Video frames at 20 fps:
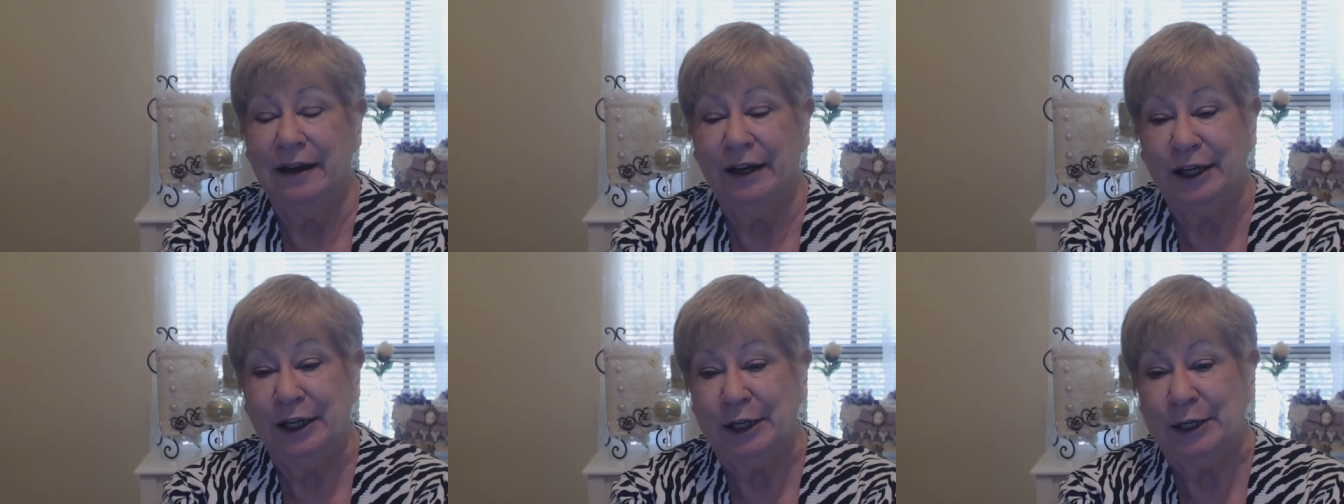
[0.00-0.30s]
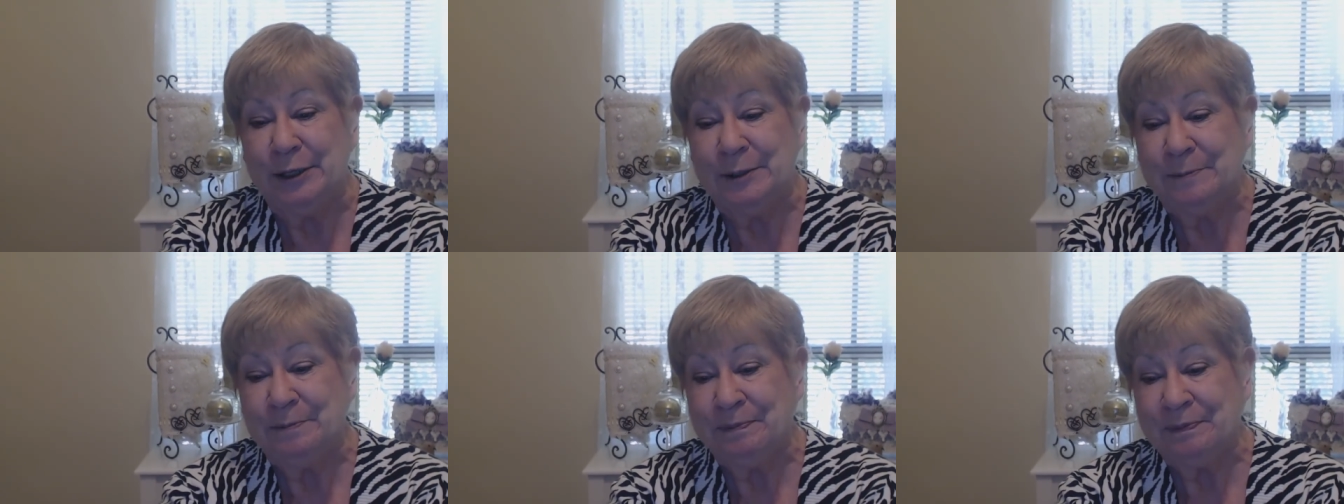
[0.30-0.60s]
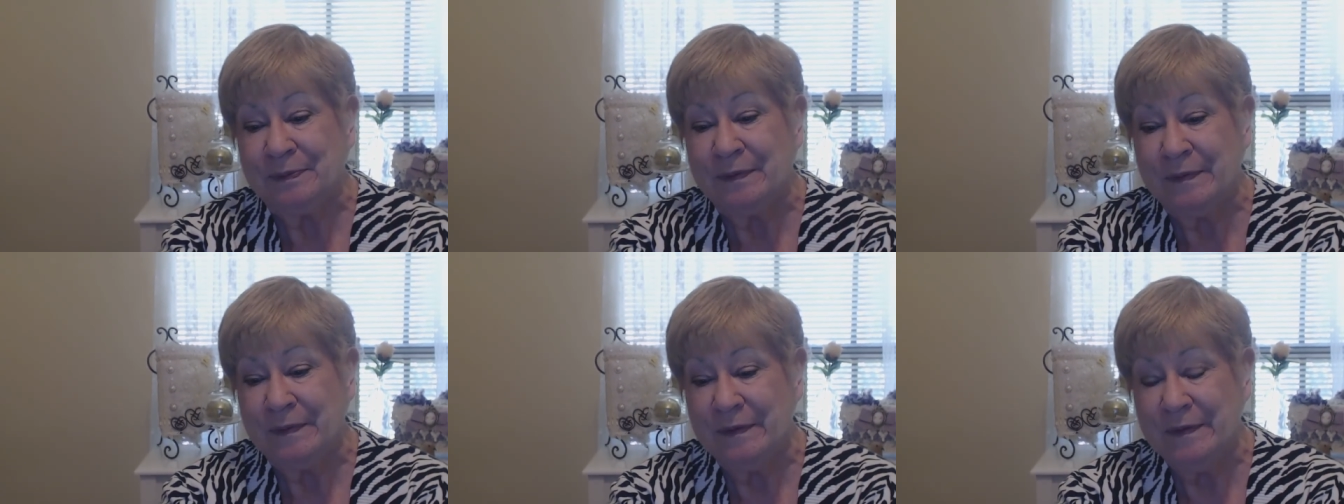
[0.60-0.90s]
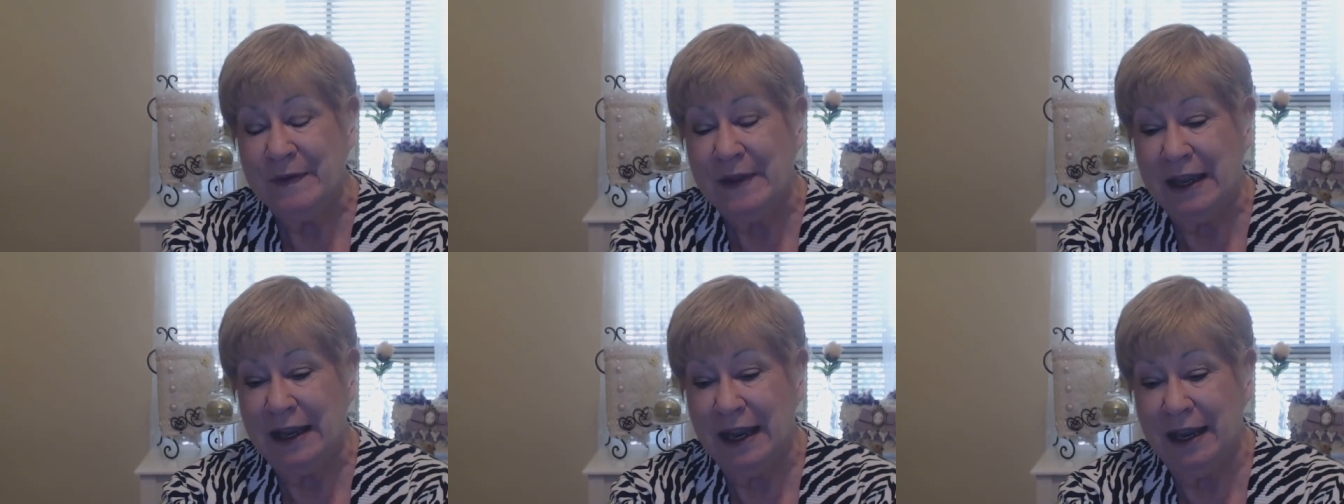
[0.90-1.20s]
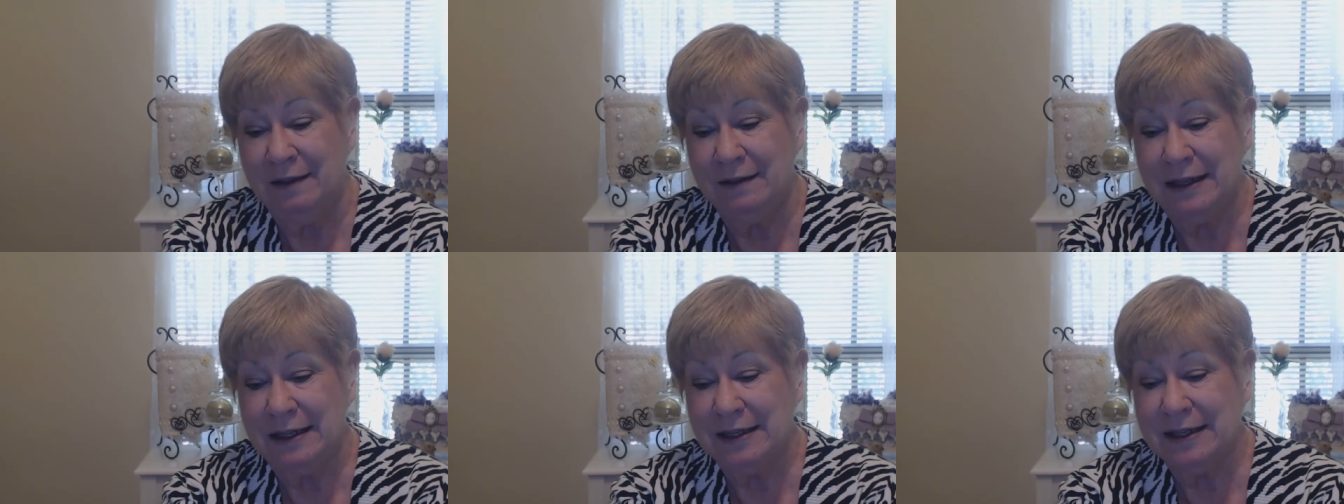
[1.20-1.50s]
Um,
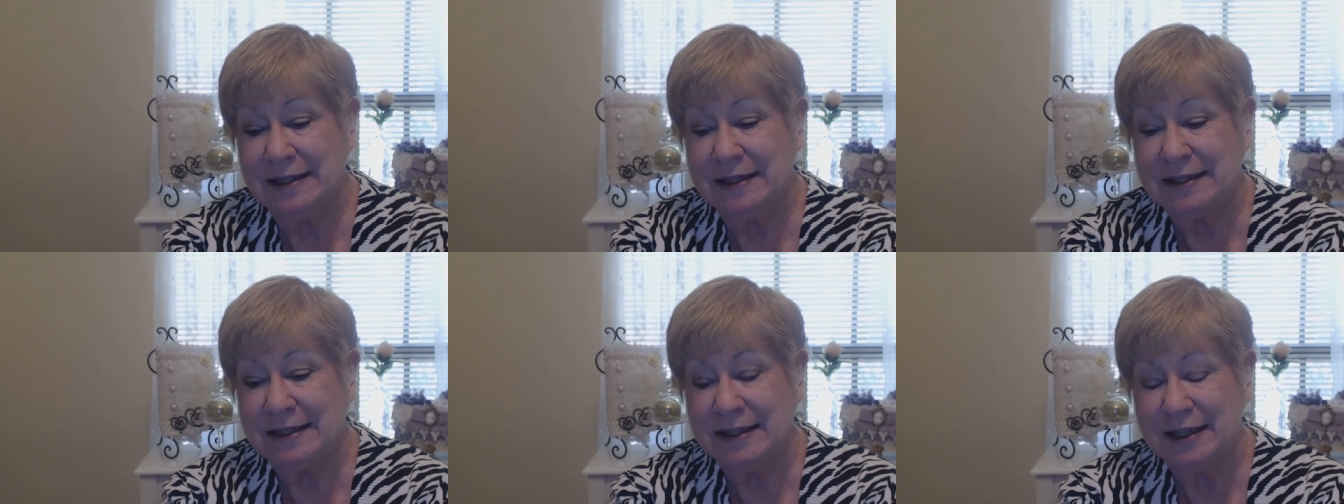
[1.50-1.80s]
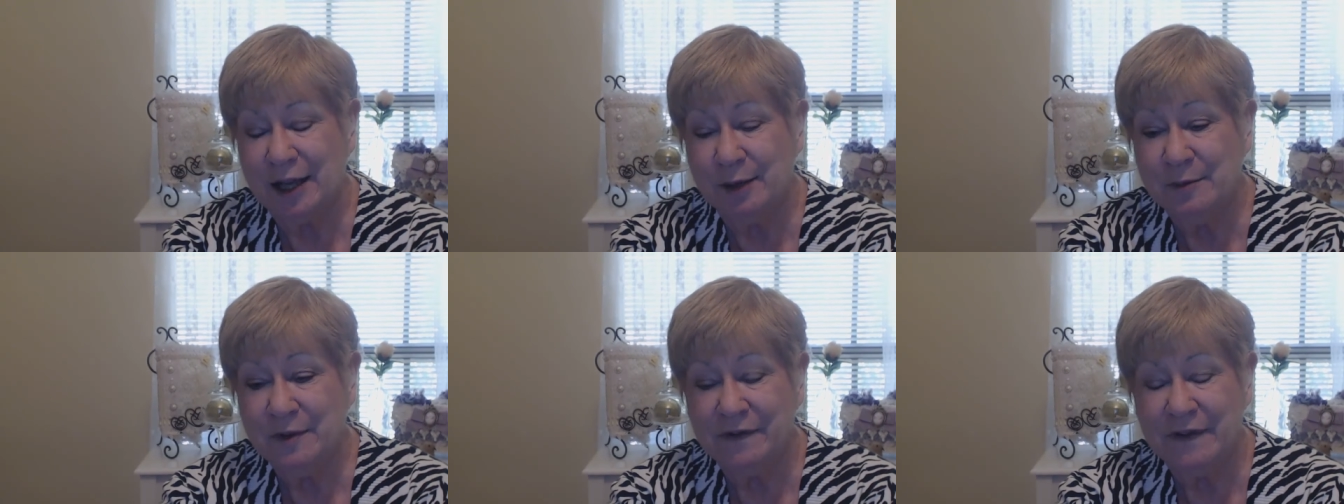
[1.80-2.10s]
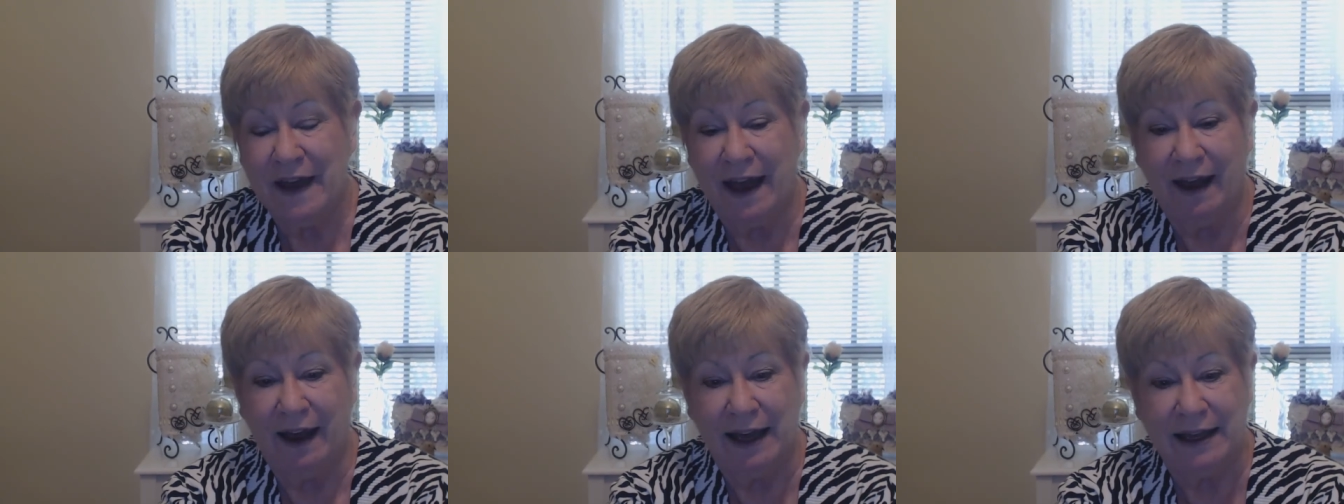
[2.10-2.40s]
and then some of the